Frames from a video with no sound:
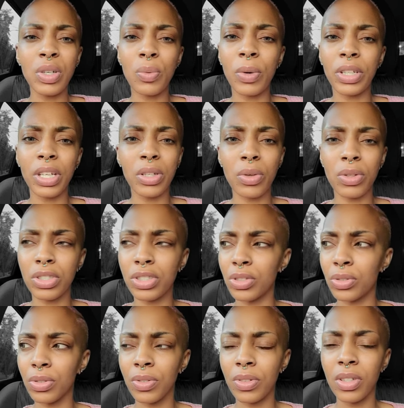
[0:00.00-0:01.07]
you want to know the
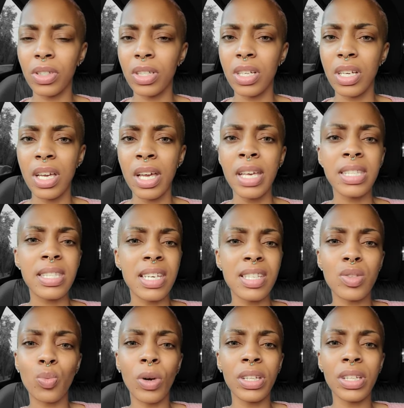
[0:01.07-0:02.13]
truth?
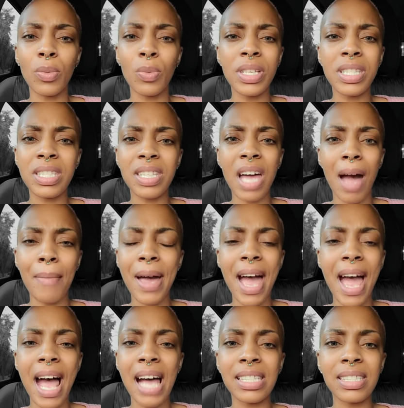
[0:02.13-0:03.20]
Since when did we stop
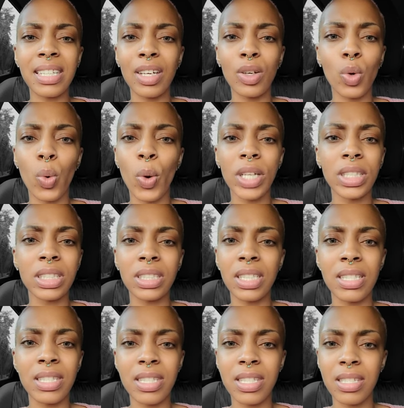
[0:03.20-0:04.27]
asking
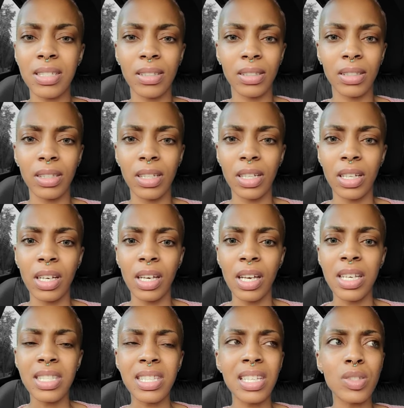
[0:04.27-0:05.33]
questions?
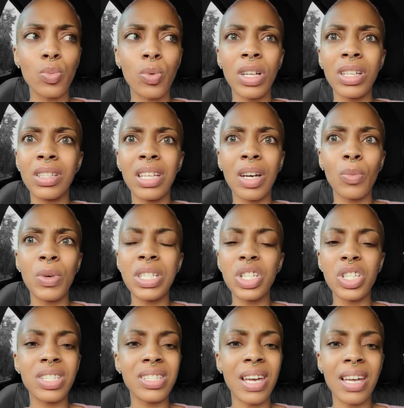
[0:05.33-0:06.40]
Since when did we
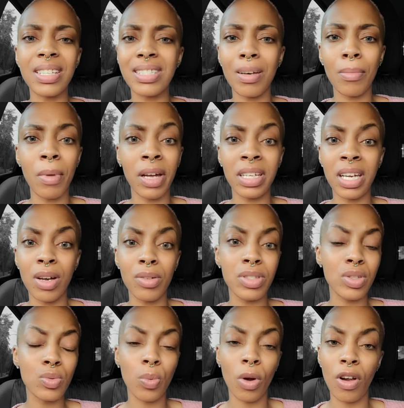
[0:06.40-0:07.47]
just take somebody
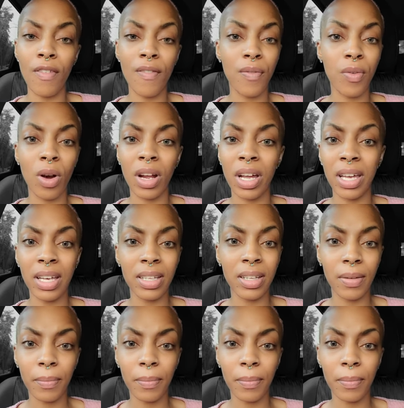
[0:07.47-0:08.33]
else's word for it?